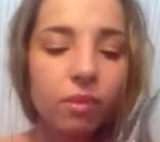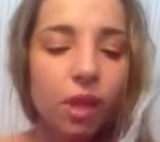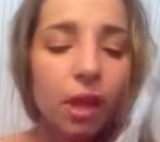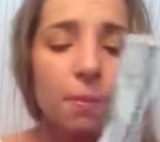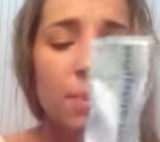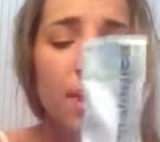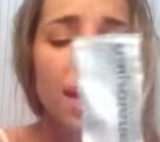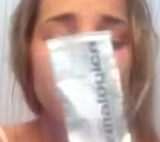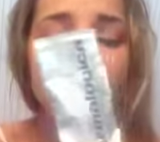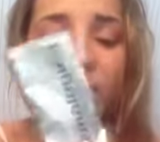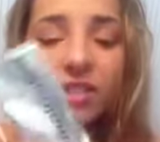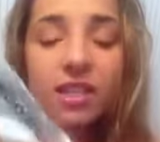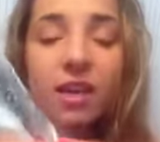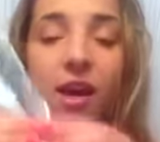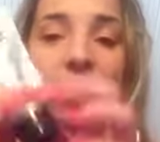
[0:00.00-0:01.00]
But I've
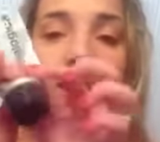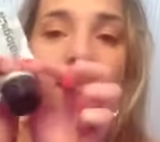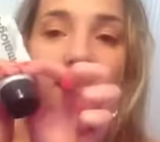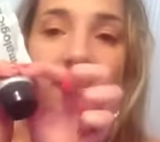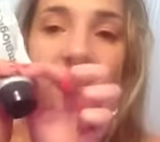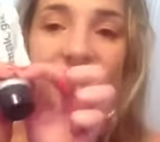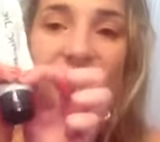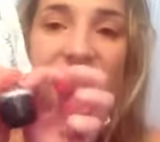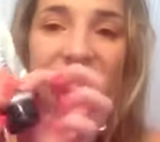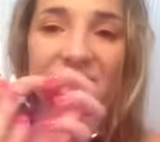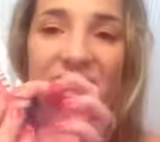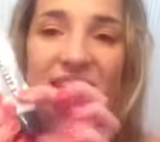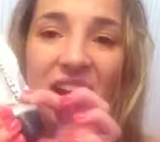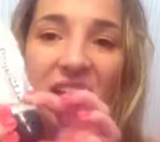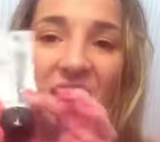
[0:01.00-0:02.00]
used it all up. I
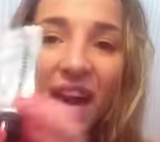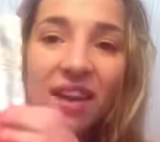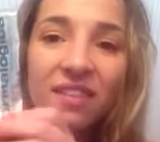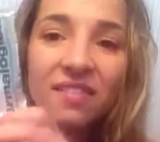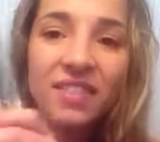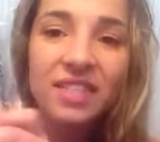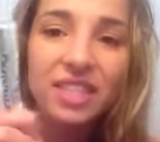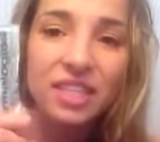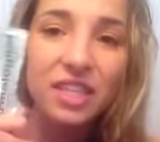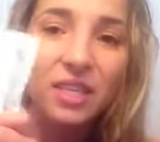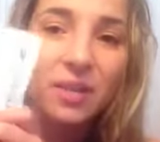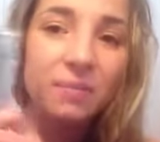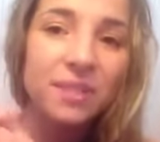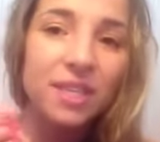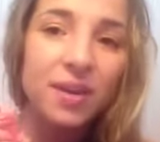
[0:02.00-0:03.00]
squeezed it all out of its
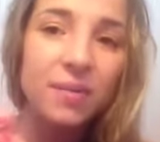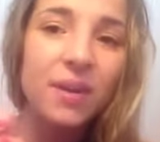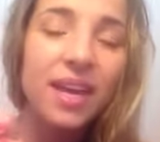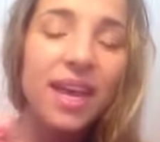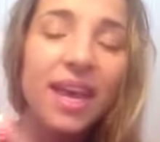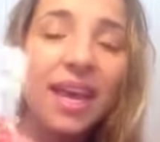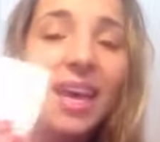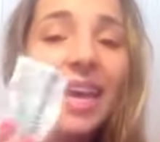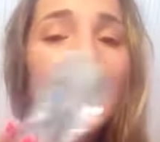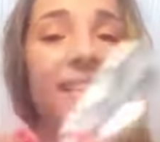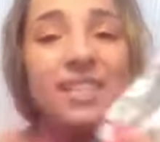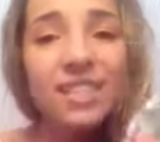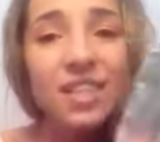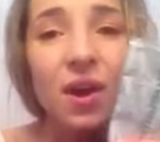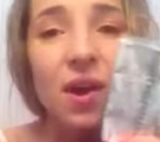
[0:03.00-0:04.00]
tube. So
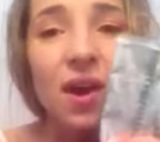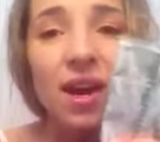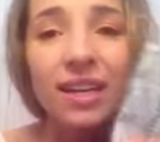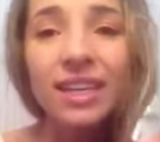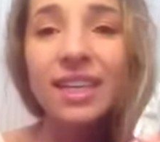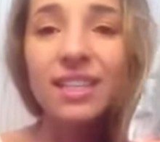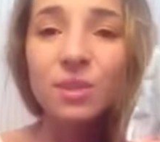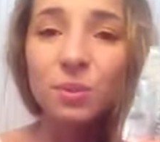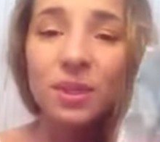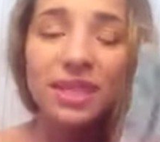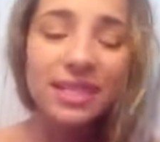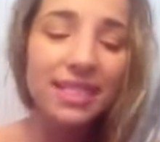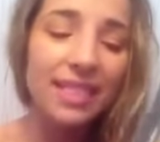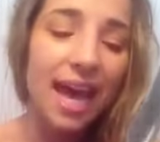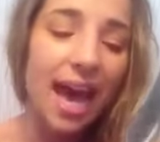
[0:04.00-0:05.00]
it's gone. It's really
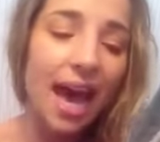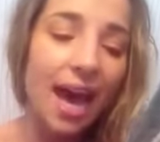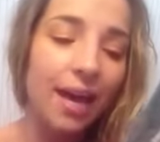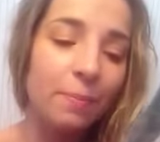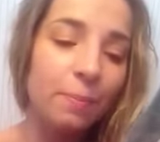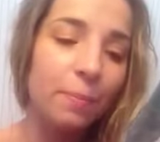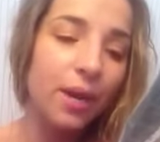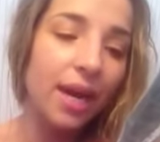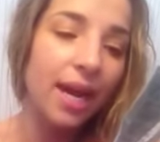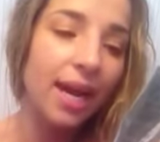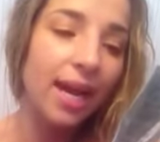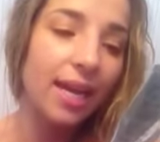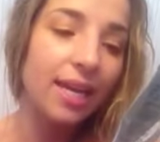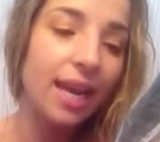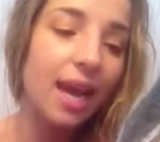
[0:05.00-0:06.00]
sad.
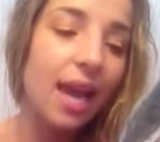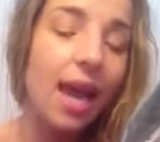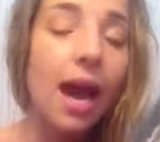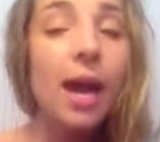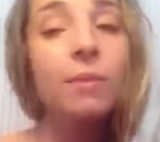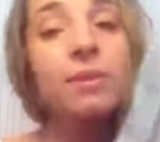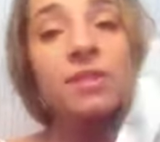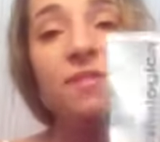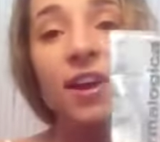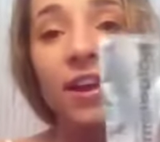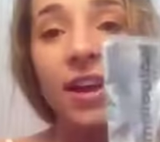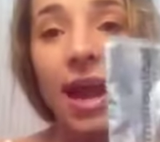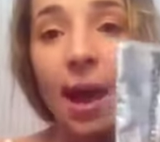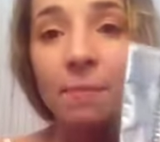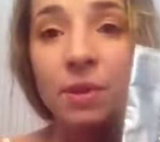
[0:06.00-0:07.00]
But I was
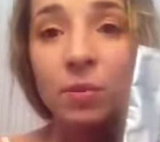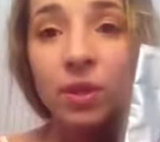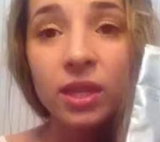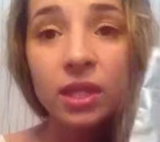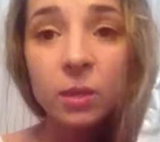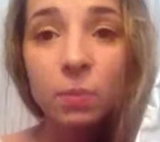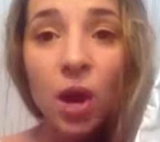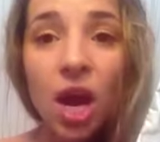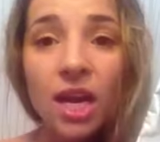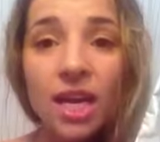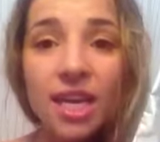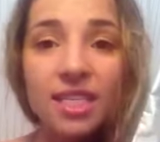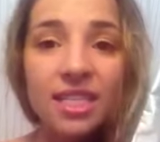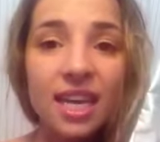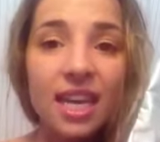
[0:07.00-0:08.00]
very happy with this
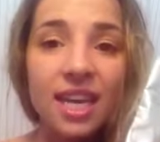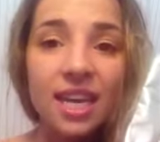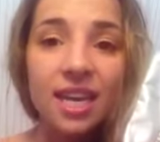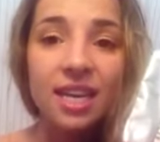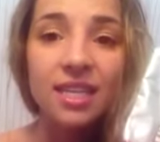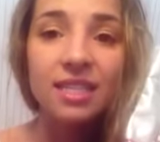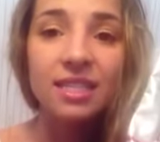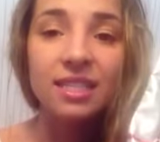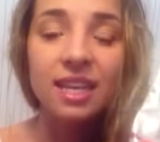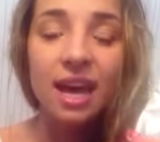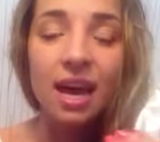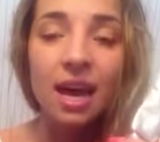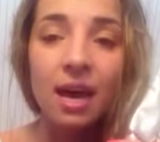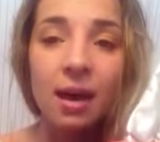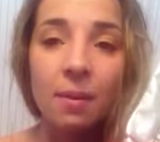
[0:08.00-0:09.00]
product. And
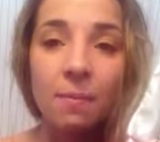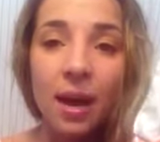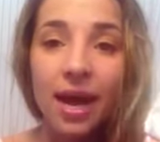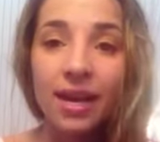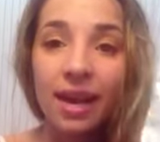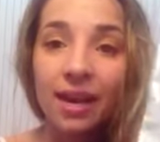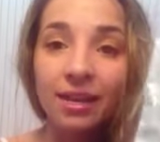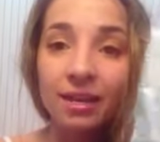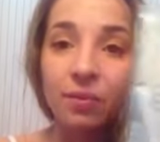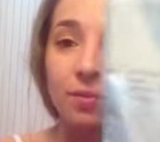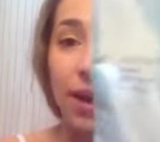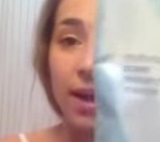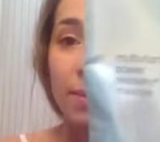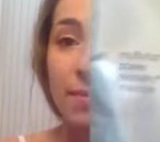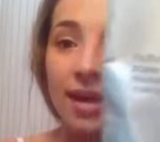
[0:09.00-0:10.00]
I highly
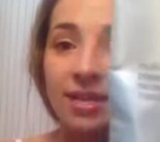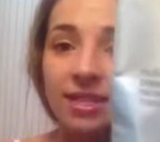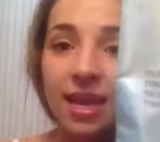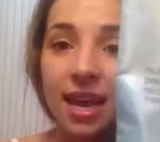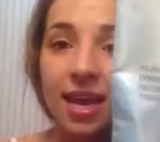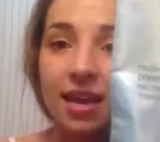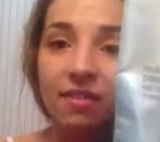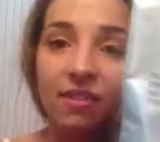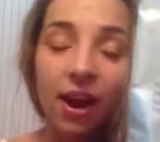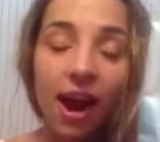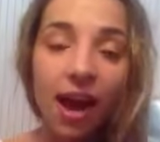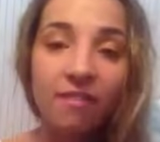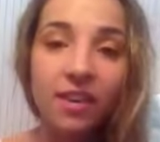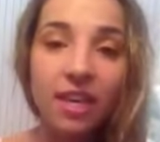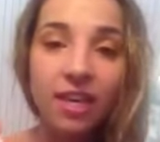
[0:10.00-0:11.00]
recommend it. If you're
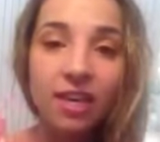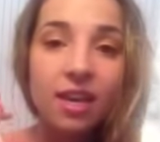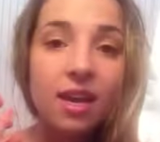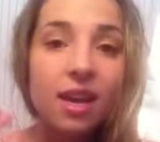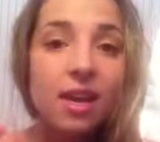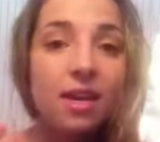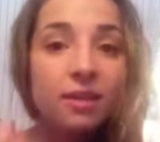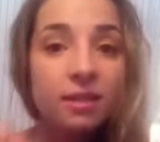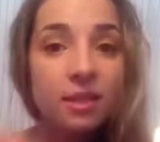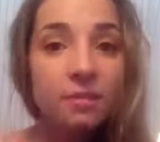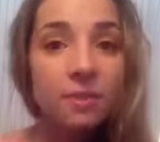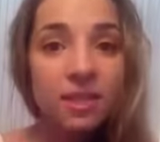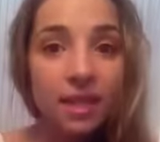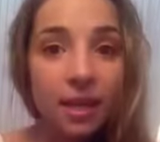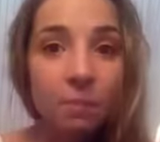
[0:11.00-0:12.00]
having some
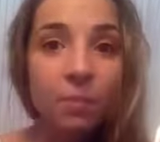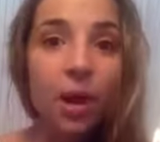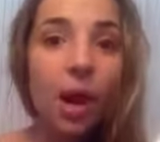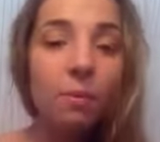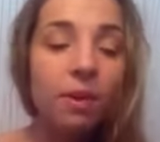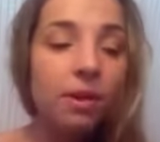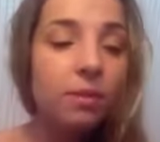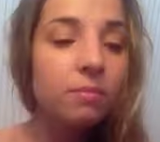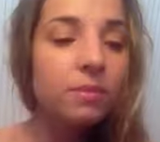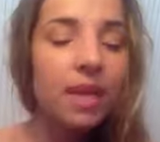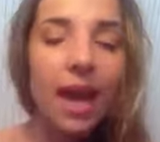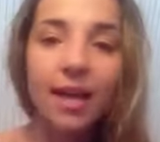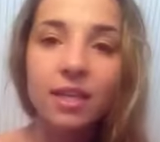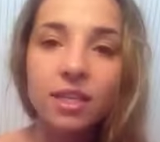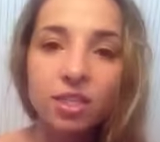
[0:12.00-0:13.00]
skin problems,
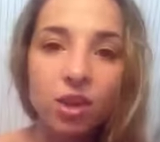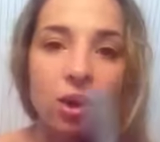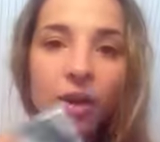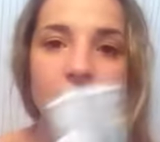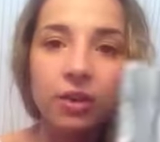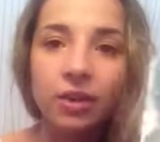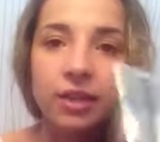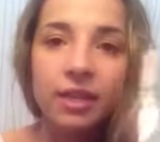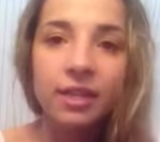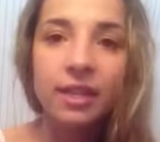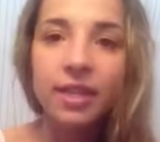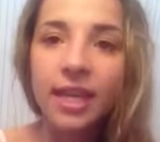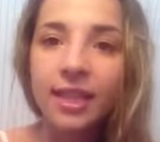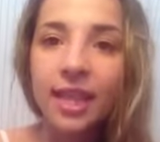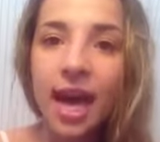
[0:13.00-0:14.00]
acne scarring, or
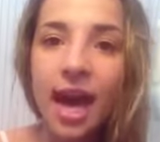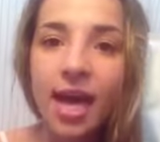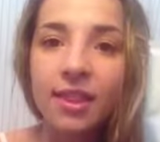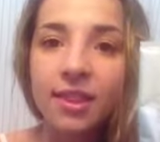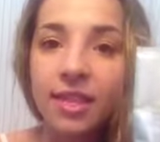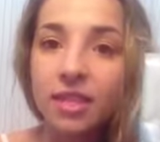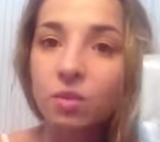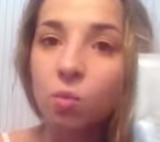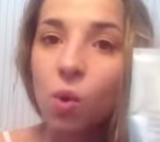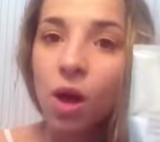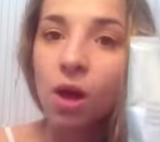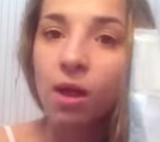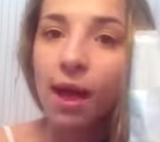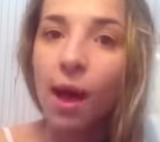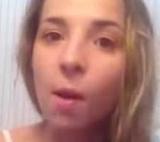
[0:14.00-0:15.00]
anything like that, this
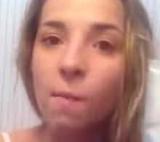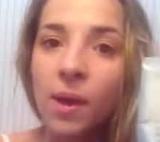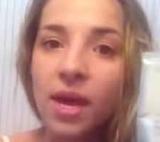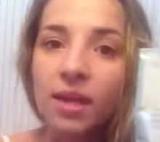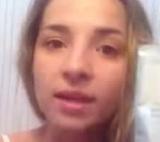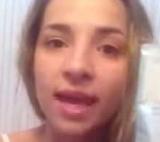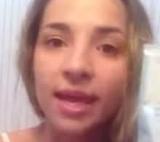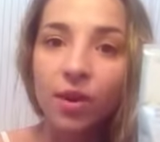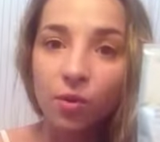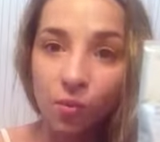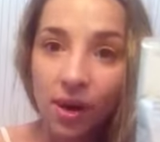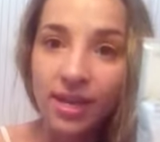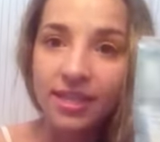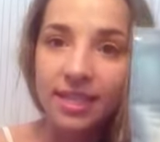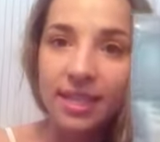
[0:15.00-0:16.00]
will help it like
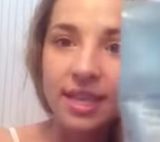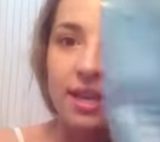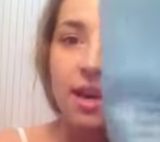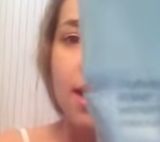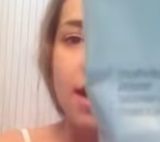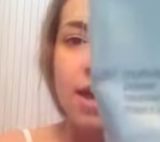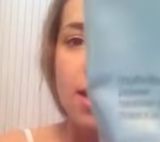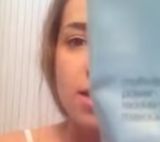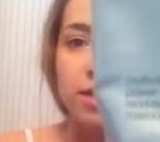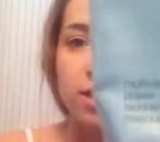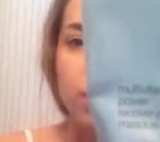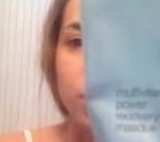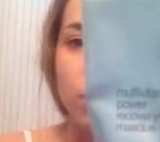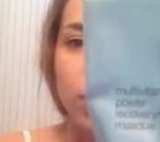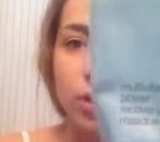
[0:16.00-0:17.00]
crazy.
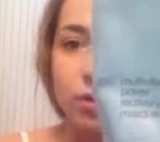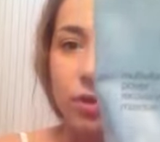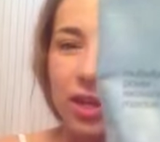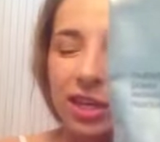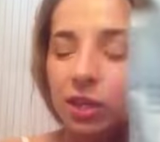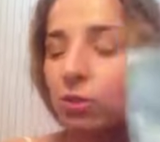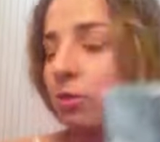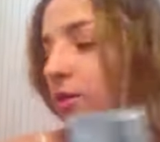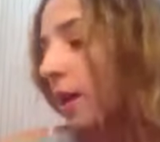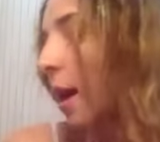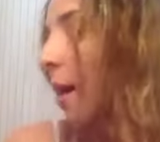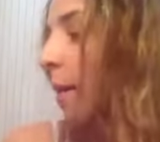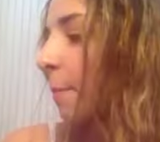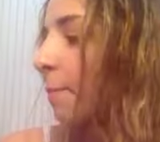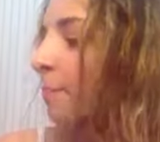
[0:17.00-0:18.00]
So go get you
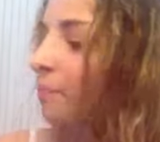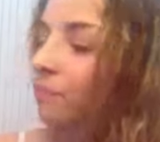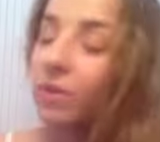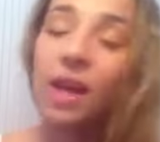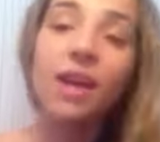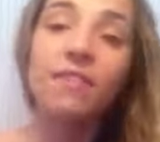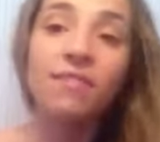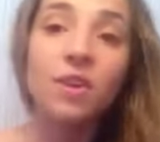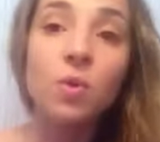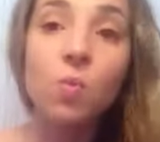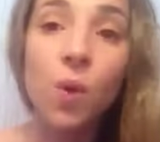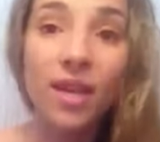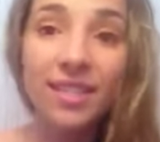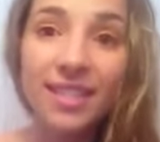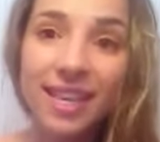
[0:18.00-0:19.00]
some if you
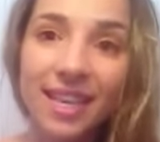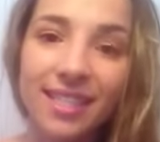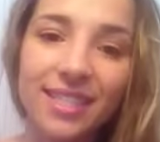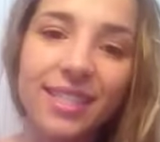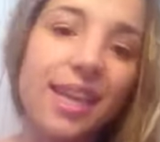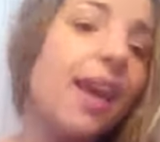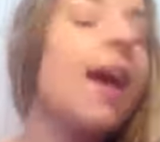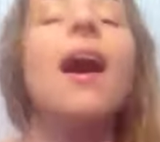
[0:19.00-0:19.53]
want it.